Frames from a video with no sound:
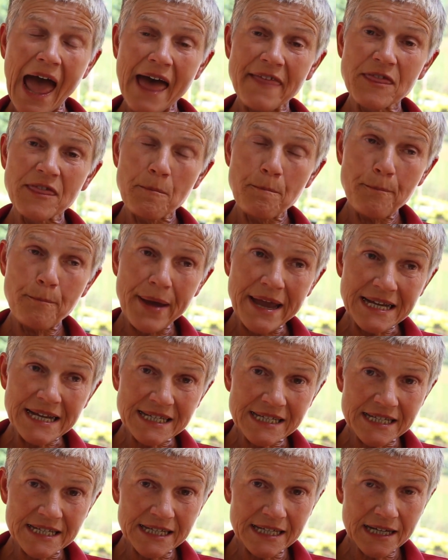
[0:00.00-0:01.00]
And the
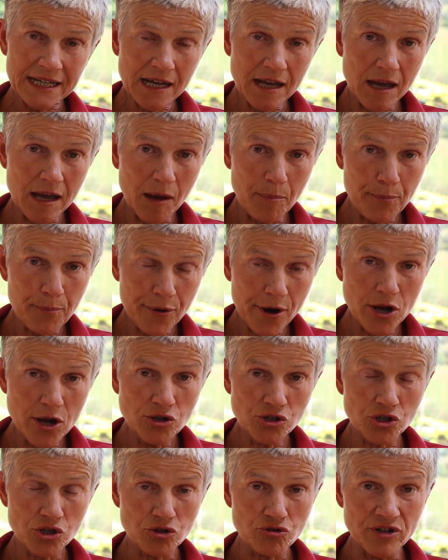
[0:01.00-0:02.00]
basic
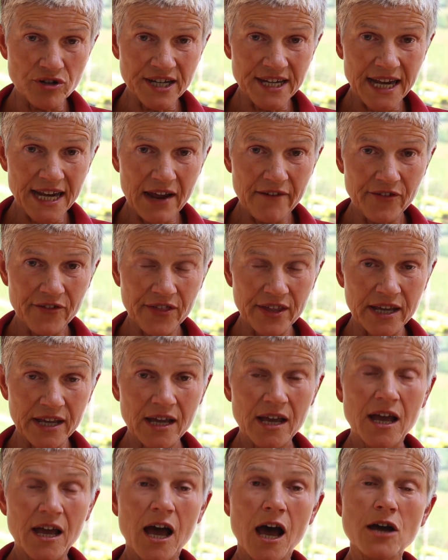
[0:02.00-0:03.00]
approach to treating
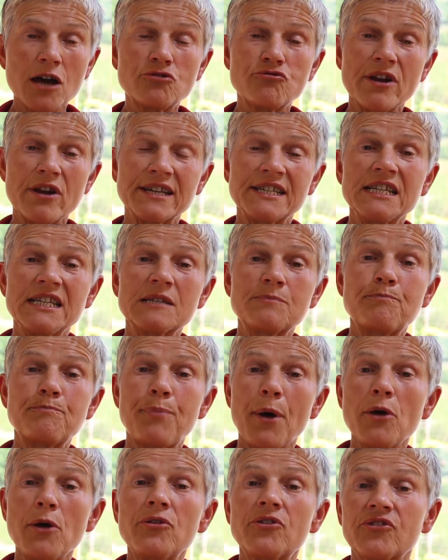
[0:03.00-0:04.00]
everything addresses
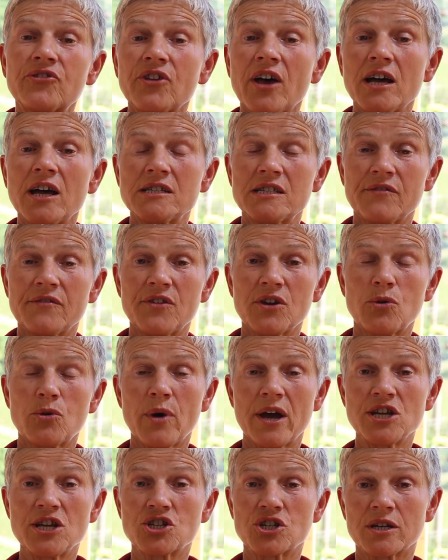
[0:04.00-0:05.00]
both sides of the
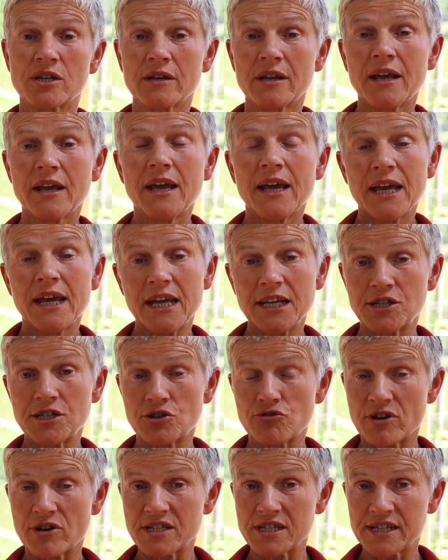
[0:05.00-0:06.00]
equation. It
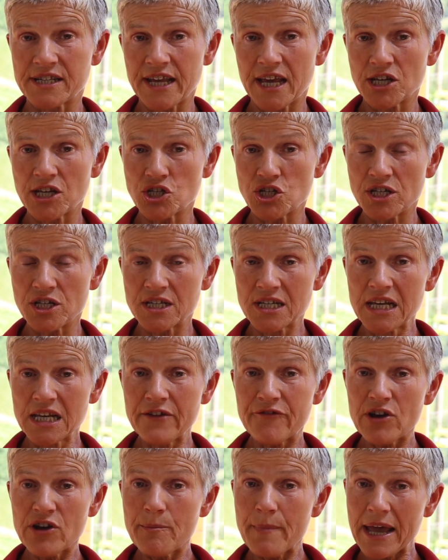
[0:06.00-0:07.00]
addresses the energy
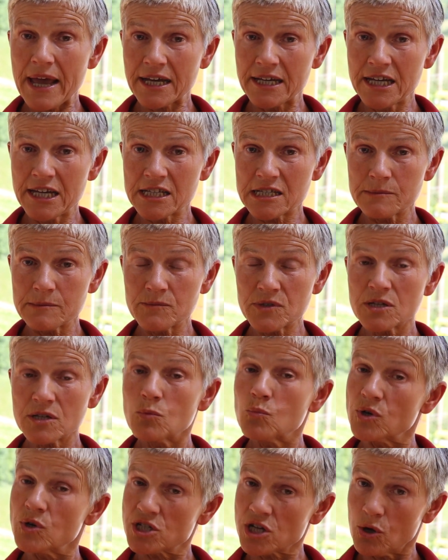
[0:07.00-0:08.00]
delivery mechanisms,
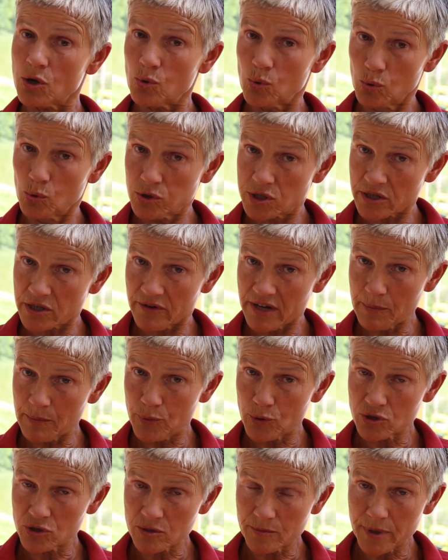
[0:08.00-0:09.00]
which are also an
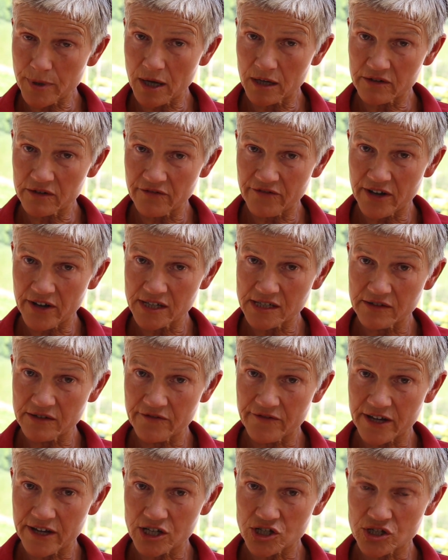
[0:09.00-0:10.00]
important part of fighting
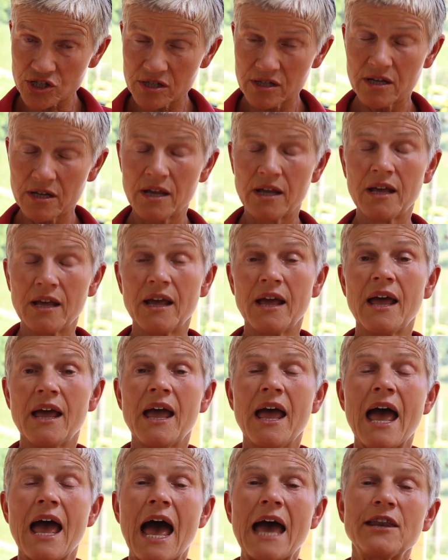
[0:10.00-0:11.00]
infection.
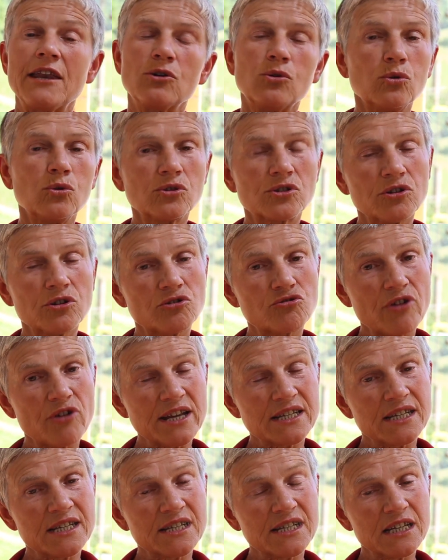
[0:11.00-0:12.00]
And it also
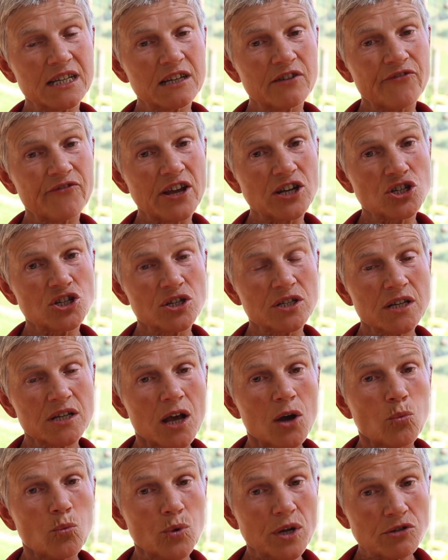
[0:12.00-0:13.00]
addresses the interventions
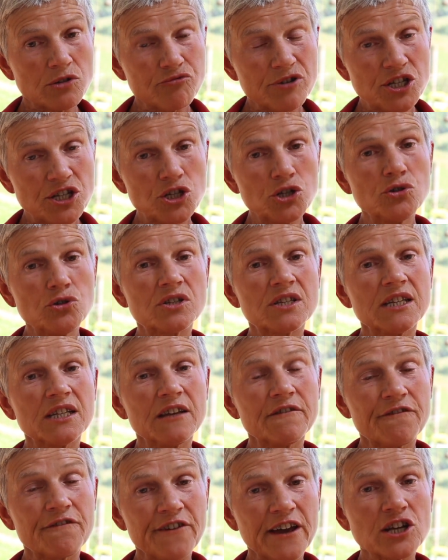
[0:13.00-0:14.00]
which reduce
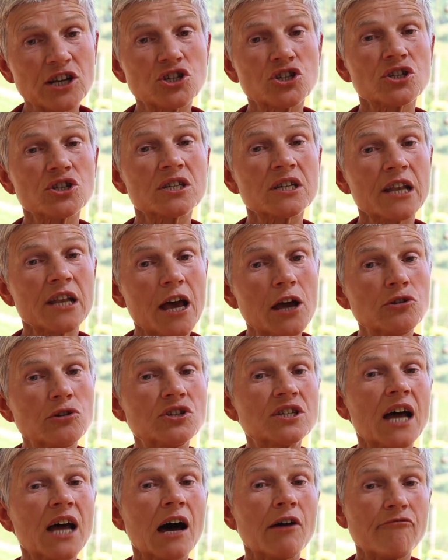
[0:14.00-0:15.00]
the infectious
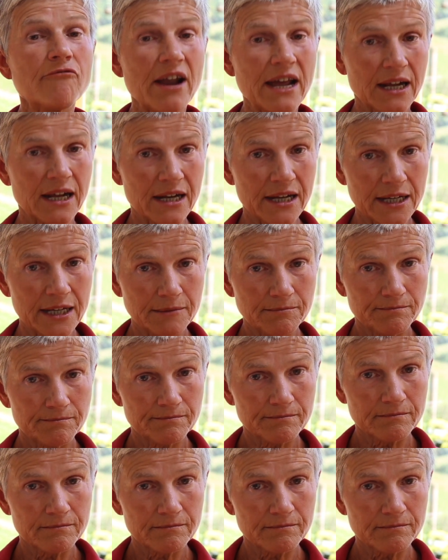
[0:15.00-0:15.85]
load directly.